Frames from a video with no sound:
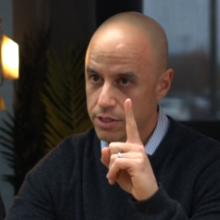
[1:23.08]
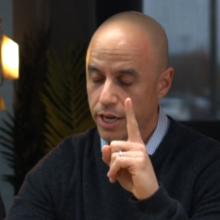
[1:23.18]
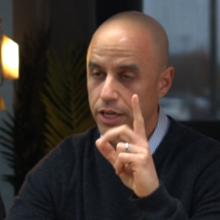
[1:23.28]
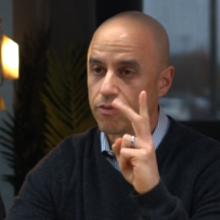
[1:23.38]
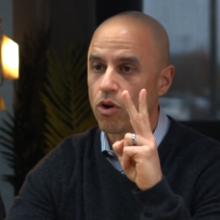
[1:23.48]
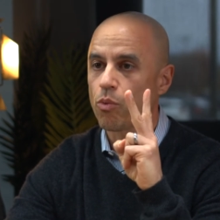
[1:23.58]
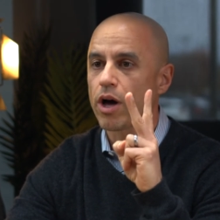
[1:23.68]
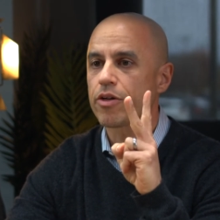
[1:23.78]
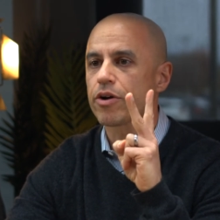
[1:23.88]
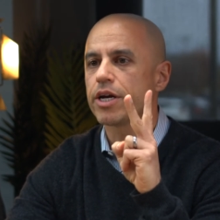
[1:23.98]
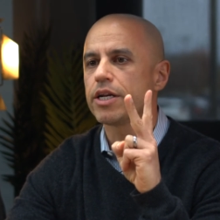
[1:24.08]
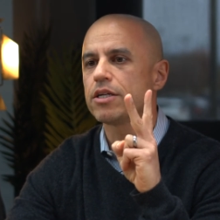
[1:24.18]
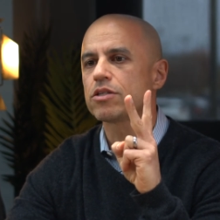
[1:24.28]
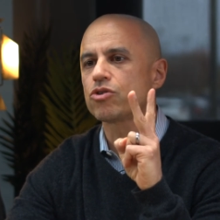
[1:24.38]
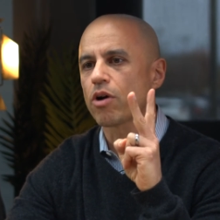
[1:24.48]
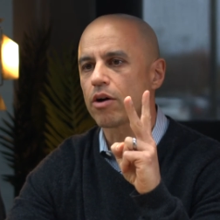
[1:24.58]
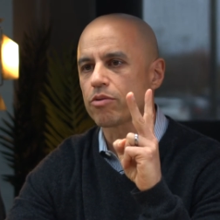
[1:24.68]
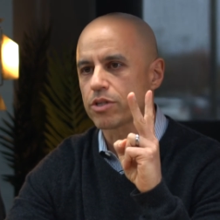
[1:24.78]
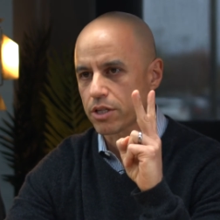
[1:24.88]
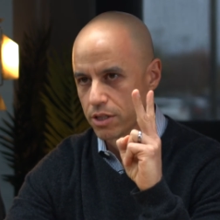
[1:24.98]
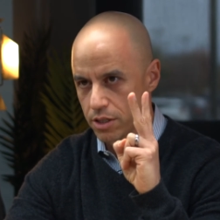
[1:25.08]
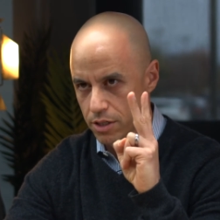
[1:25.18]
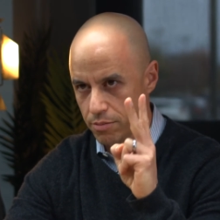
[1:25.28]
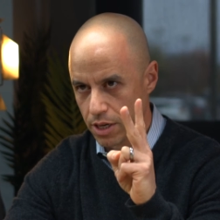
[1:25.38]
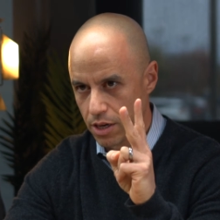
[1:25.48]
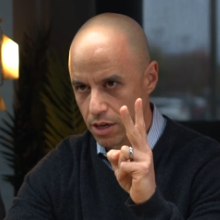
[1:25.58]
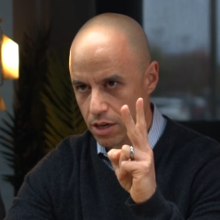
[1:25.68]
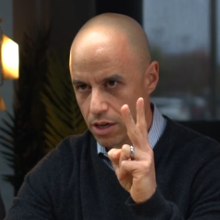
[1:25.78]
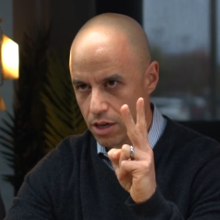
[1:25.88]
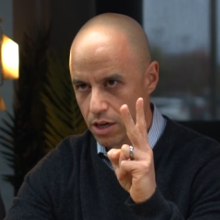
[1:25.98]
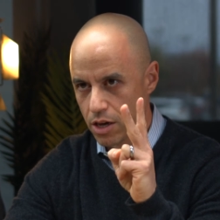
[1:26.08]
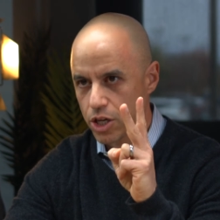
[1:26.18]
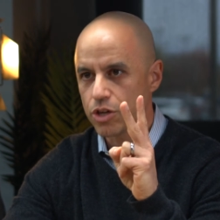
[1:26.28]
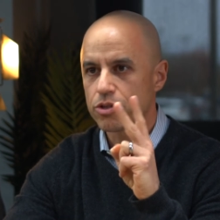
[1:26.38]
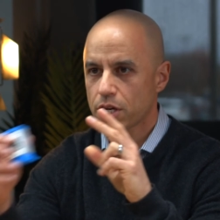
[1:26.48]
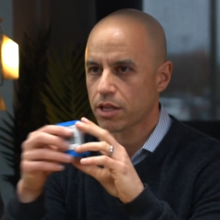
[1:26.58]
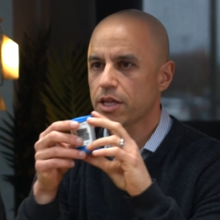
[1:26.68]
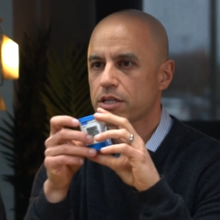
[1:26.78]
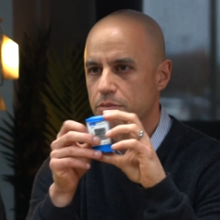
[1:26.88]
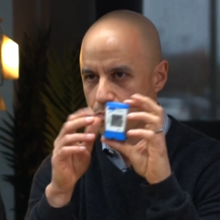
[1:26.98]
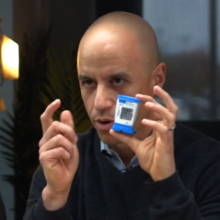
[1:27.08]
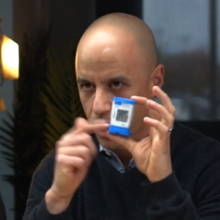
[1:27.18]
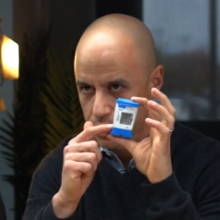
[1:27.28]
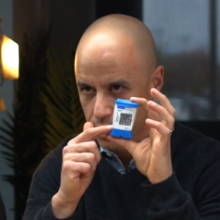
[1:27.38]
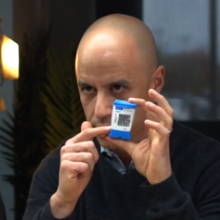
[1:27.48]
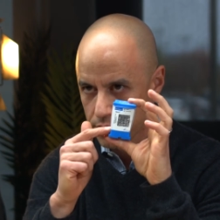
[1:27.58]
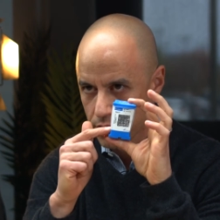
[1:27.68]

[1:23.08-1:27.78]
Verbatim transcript: second of all, whether it is drug-resistant TB. Yep. Using this process.